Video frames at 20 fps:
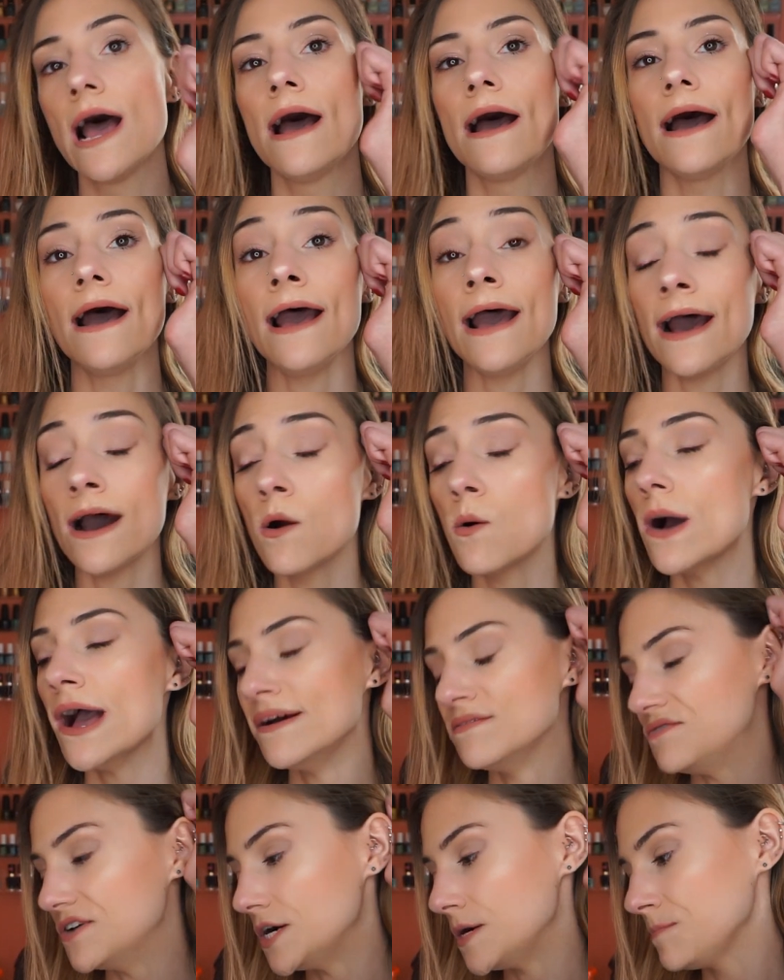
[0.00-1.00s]

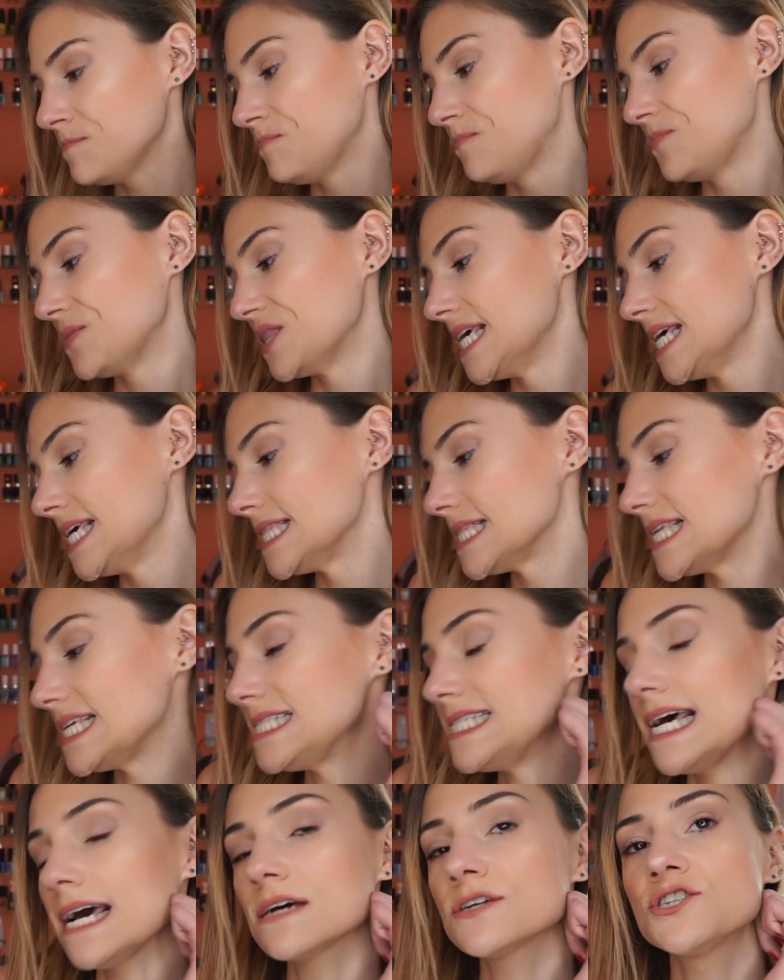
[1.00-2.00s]
However, the
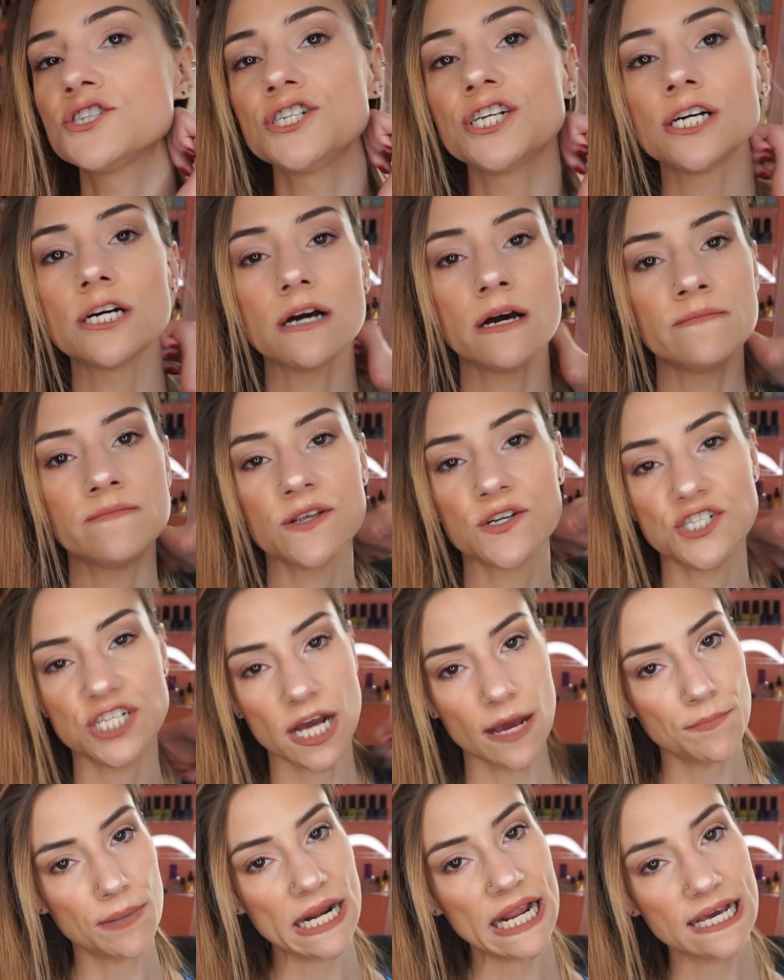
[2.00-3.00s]
texture of the
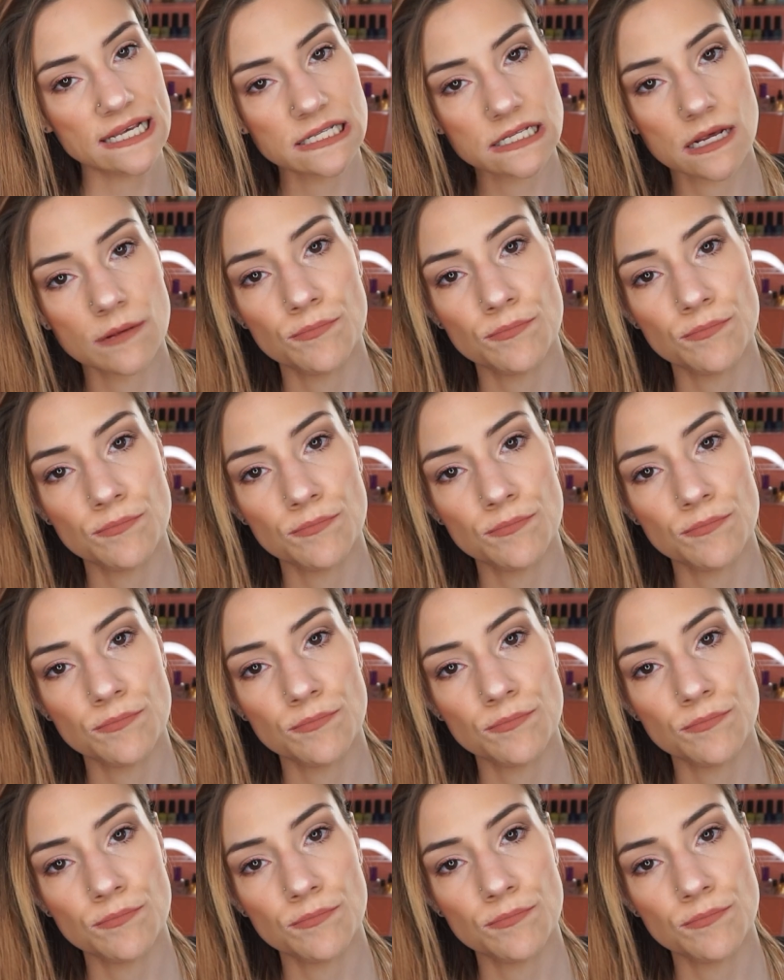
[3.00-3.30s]
Japonesque